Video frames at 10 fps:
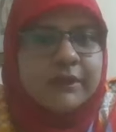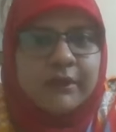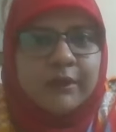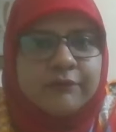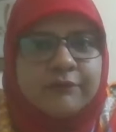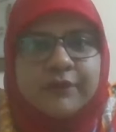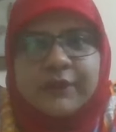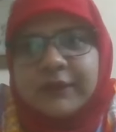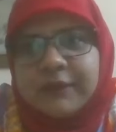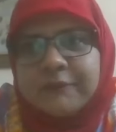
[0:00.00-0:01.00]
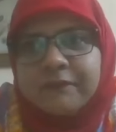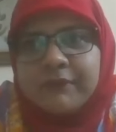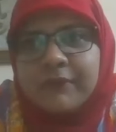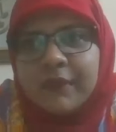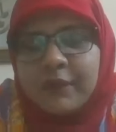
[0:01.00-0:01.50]
of
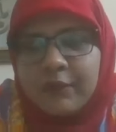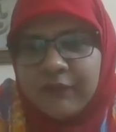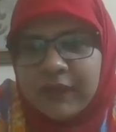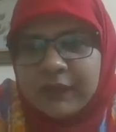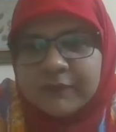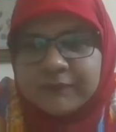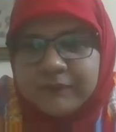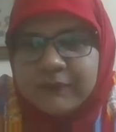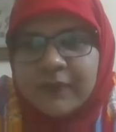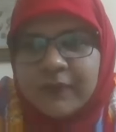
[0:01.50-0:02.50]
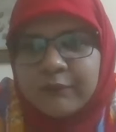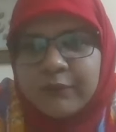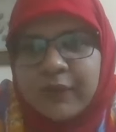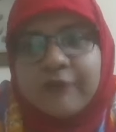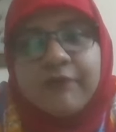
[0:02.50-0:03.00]
failure.
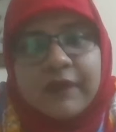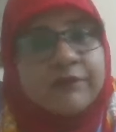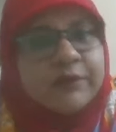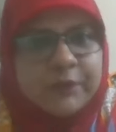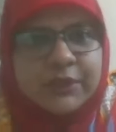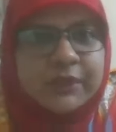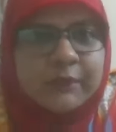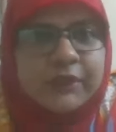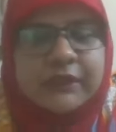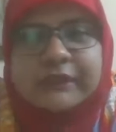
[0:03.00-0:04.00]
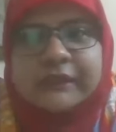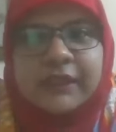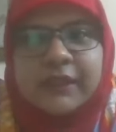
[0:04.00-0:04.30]
For F5 especially, because